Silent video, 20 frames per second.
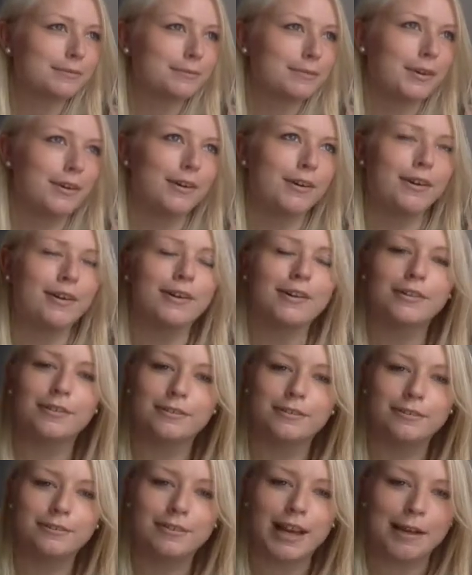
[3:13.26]
for
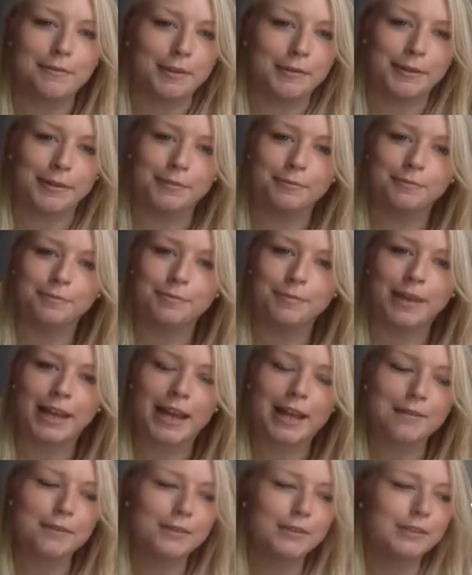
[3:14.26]
everyone. We
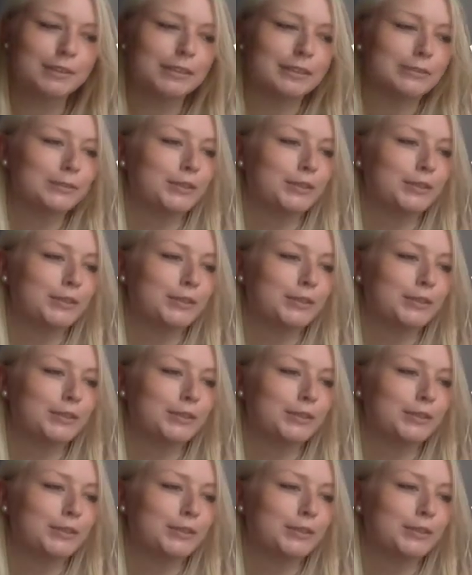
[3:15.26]
have courses